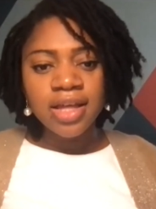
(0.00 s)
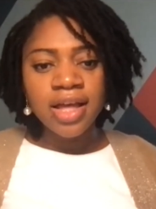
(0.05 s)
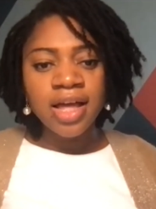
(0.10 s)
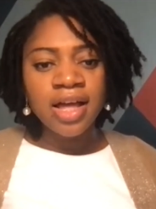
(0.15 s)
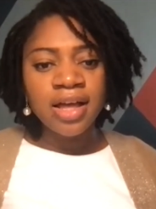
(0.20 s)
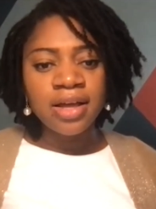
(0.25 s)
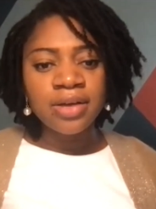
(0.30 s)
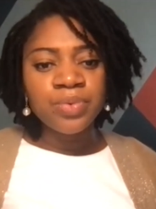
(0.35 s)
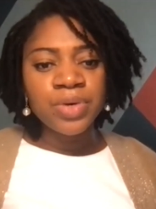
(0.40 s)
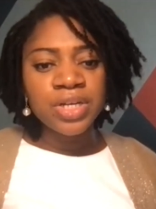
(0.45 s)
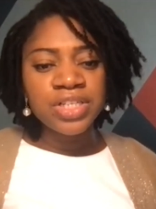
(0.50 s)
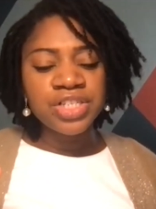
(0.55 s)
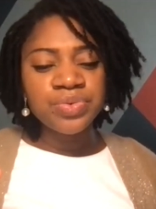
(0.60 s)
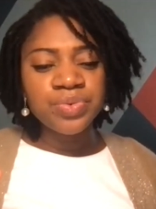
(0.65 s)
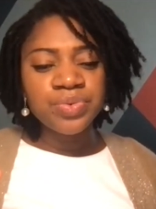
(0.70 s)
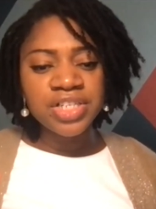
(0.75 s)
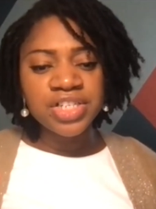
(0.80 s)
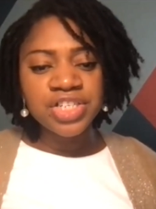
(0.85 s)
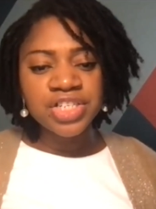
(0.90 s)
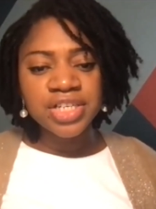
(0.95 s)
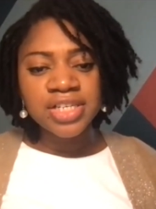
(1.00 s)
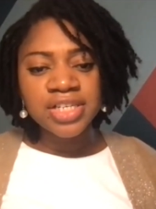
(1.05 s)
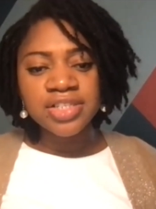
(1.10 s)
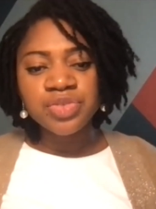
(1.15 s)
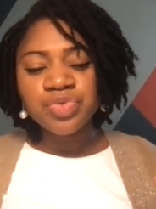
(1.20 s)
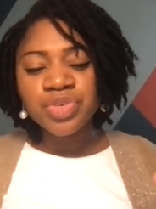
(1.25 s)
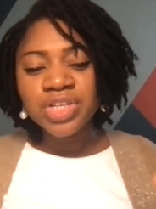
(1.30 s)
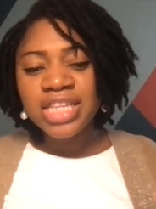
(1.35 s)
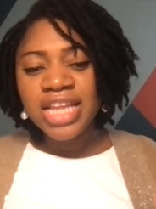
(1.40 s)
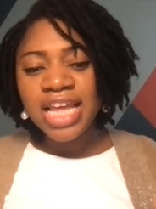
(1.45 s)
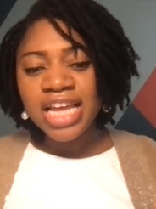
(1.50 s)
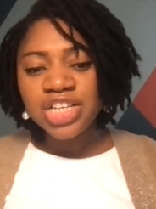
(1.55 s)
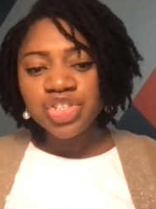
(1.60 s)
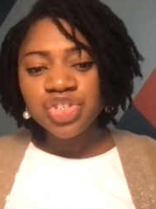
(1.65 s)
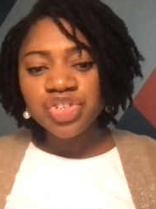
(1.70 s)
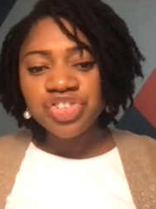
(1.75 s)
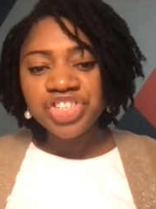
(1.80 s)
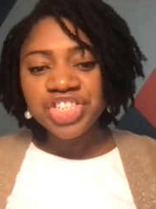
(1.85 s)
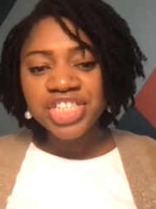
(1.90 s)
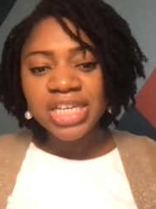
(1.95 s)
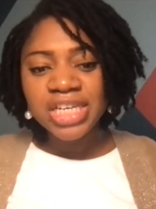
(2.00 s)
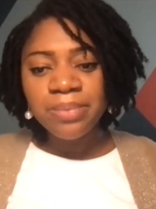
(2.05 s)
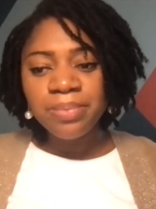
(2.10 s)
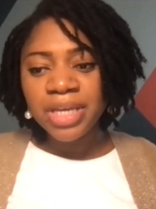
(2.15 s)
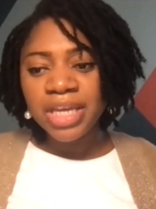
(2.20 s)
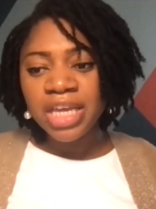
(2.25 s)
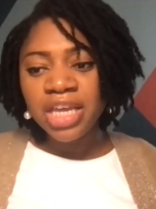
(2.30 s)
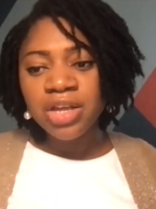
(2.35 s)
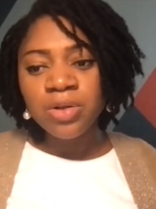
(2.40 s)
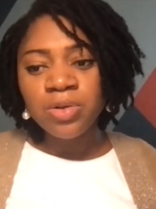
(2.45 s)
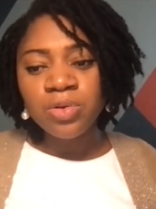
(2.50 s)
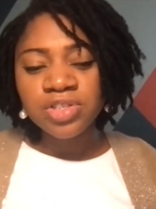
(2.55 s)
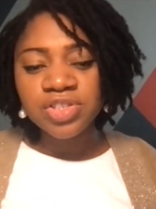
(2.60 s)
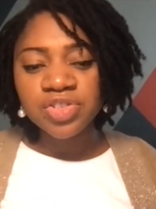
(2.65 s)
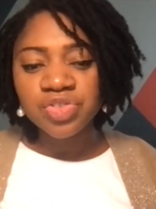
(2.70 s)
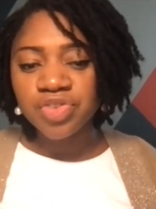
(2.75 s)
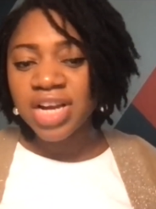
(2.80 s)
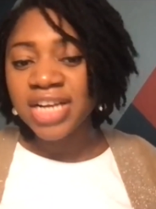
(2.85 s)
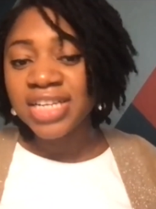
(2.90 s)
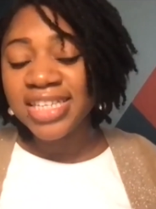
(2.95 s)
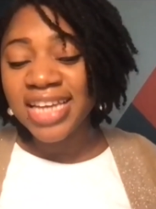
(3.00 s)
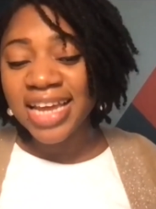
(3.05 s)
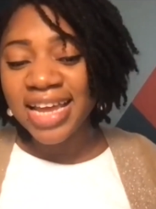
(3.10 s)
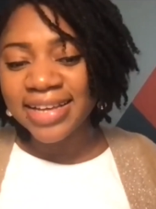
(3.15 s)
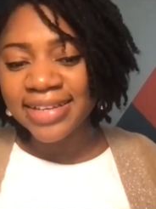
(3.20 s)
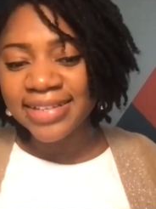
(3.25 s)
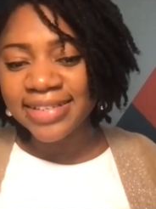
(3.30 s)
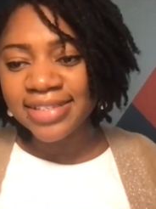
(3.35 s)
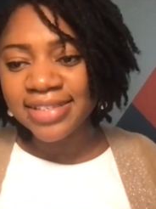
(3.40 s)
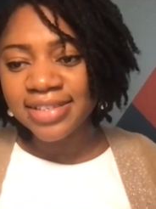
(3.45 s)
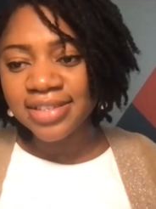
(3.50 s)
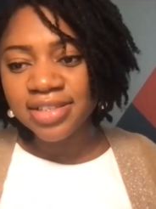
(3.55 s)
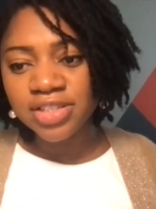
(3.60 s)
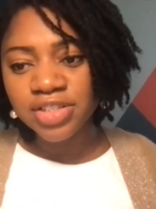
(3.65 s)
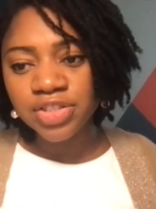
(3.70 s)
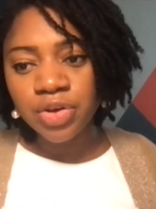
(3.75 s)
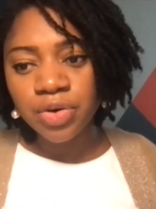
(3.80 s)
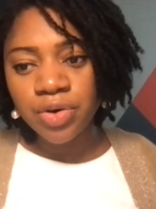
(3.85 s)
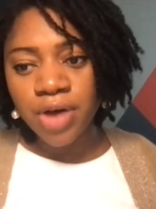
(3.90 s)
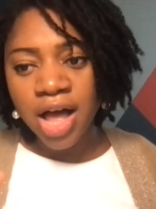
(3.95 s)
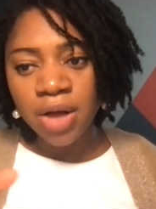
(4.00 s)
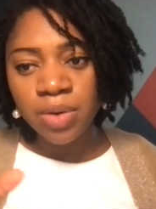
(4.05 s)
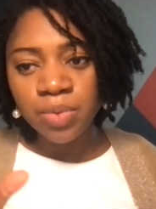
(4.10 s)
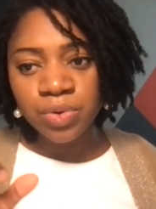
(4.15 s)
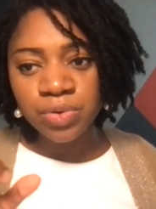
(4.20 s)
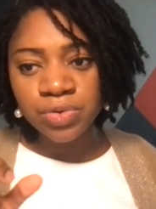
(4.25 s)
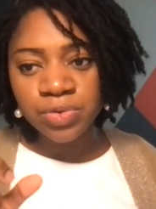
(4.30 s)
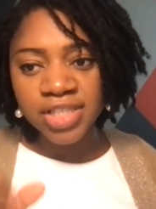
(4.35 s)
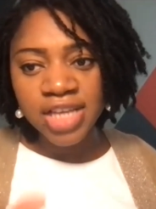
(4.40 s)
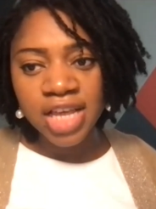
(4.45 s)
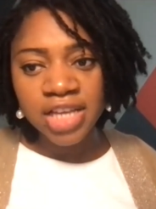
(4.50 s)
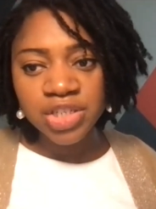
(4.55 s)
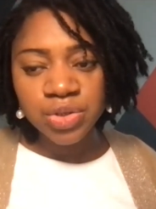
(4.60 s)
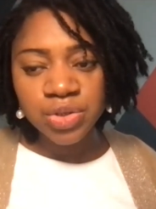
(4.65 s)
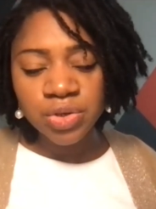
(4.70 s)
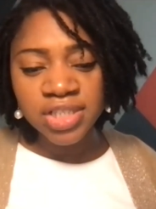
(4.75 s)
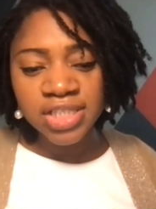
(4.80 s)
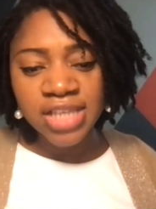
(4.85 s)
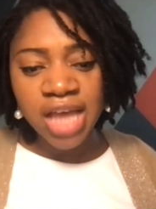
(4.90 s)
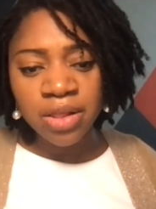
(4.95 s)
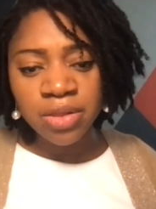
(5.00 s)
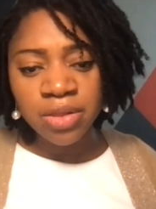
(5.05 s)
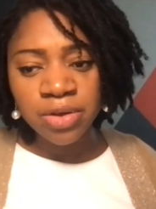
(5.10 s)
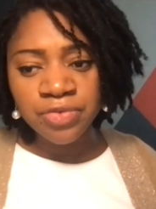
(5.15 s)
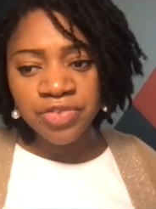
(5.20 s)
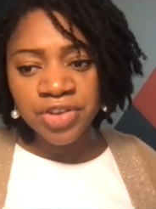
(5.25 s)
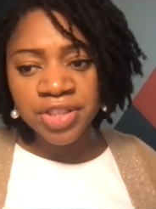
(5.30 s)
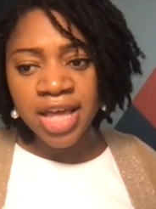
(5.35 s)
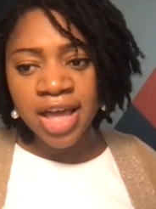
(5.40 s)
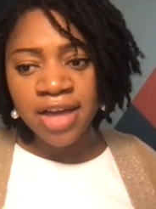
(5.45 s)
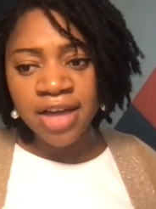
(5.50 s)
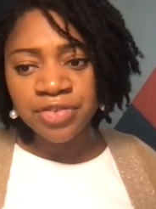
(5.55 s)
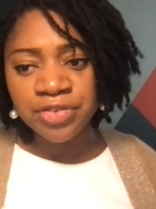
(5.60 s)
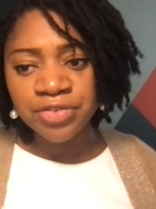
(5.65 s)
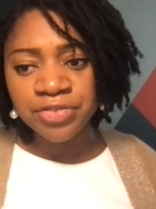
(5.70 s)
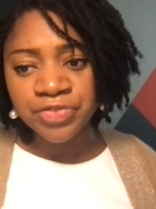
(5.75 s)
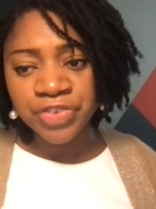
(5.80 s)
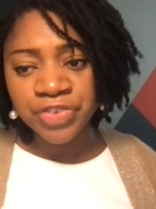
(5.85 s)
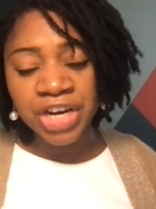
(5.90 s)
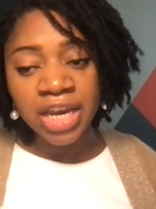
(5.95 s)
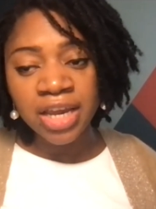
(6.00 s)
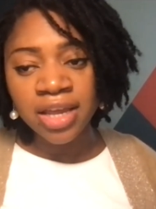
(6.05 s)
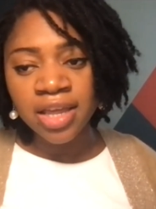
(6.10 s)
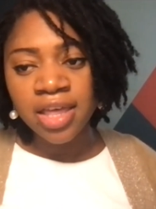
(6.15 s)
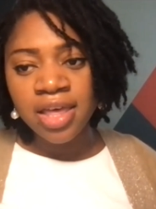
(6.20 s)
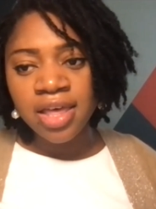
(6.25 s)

uh, which which is relationship eagle strength test so i will send you a download for that for free